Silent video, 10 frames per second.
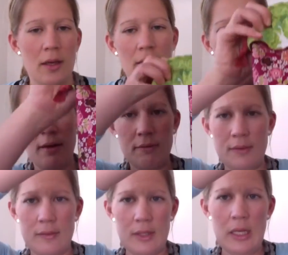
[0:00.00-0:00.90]
And I have
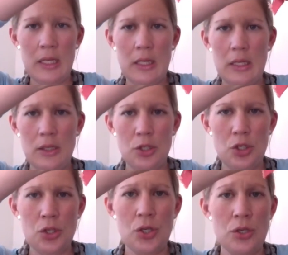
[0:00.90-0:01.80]
this in a
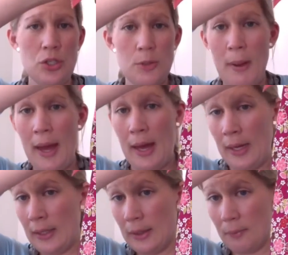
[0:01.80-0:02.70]
huge
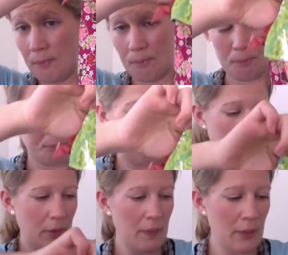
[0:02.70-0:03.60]
bag
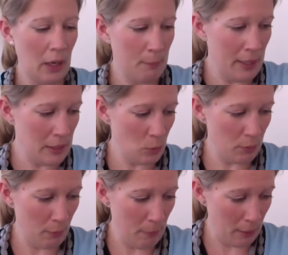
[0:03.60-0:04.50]
that I made with
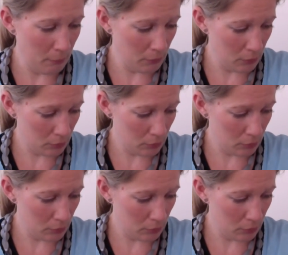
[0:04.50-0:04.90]
my mum.